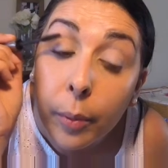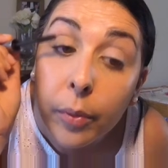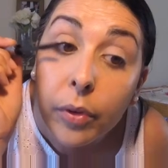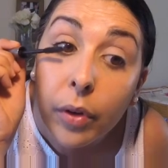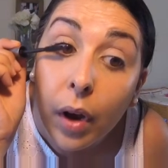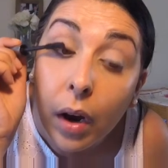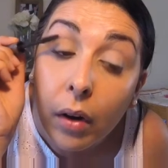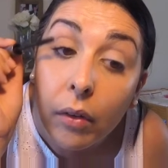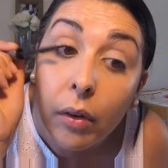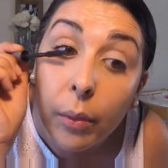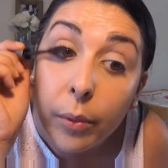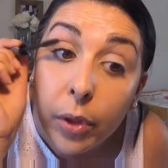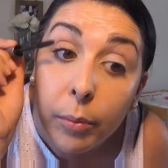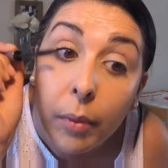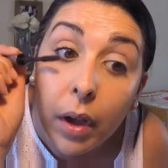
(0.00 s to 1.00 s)
It's
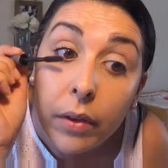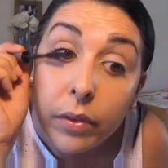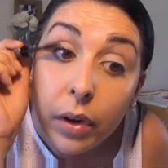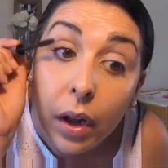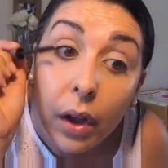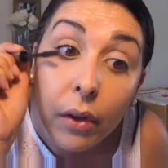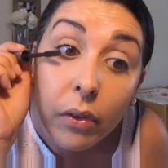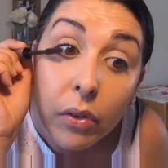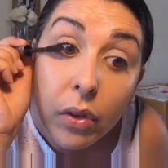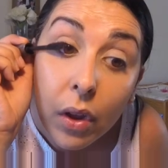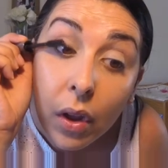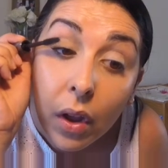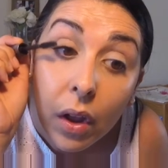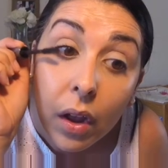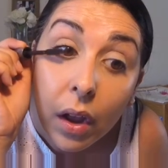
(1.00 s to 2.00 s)
impossible to put
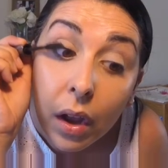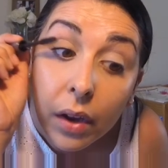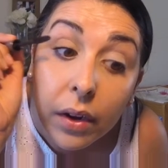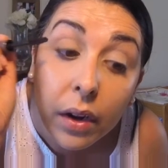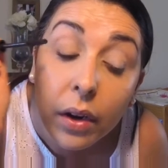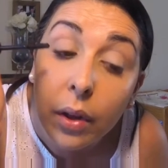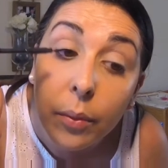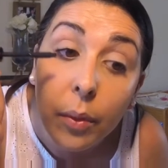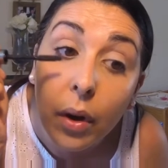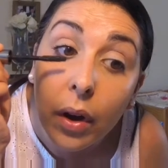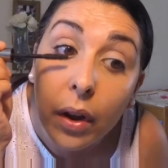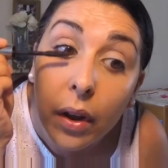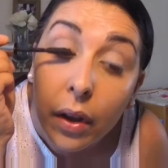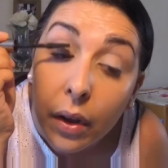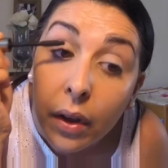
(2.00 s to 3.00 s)
mascara on with your mouth
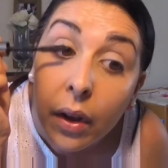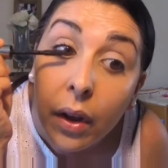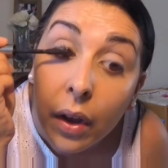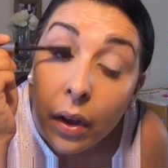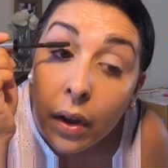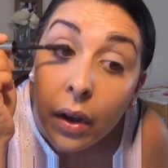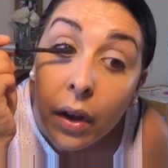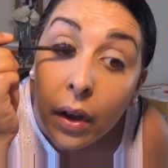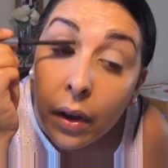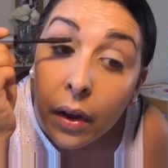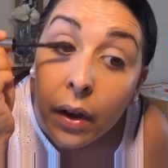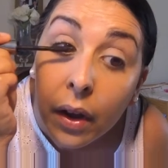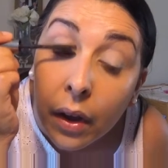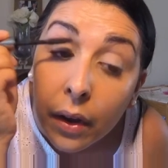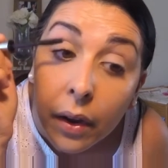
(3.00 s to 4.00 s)
closed. I don't know
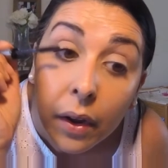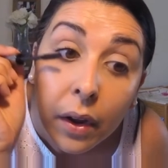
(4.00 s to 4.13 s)
why.